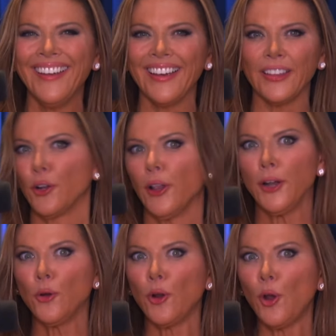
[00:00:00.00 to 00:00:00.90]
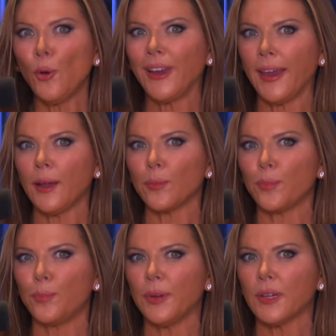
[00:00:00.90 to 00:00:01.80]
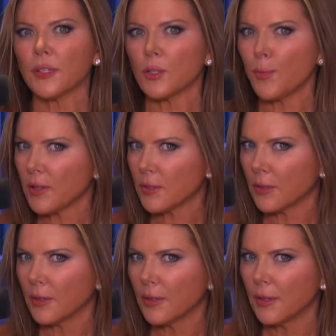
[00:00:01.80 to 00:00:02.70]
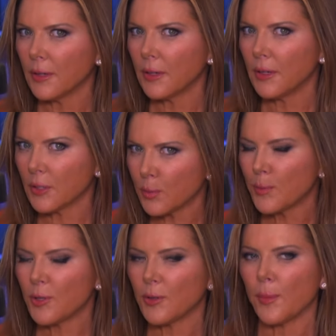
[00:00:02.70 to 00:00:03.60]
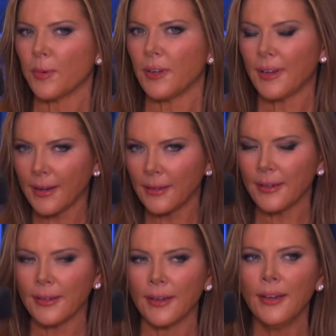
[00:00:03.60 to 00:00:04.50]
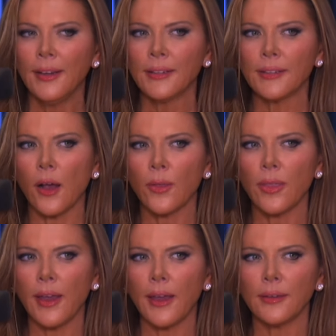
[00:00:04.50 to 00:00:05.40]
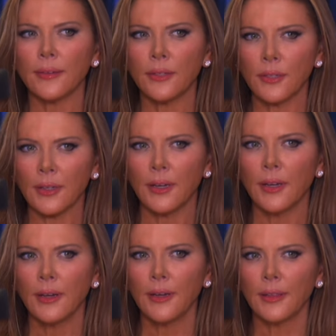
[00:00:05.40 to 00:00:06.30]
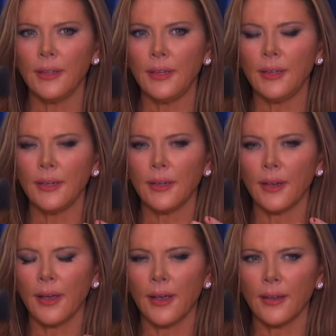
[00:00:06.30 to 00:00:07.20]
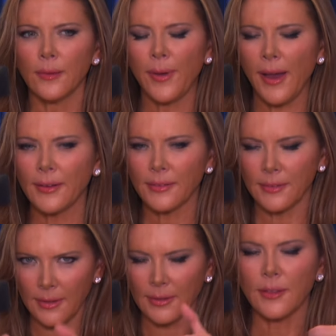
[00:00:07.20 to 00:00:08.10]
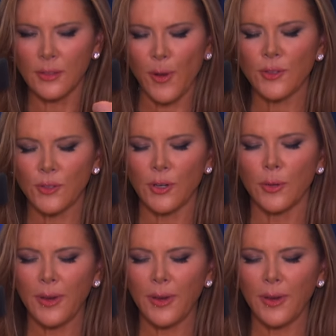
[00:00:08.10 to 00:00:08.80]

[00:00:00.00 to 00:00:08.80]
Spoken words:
And they're like, no, we can't because our sponsor is a swimsuit company, Catalina. So they took the pageant, the sponsorship,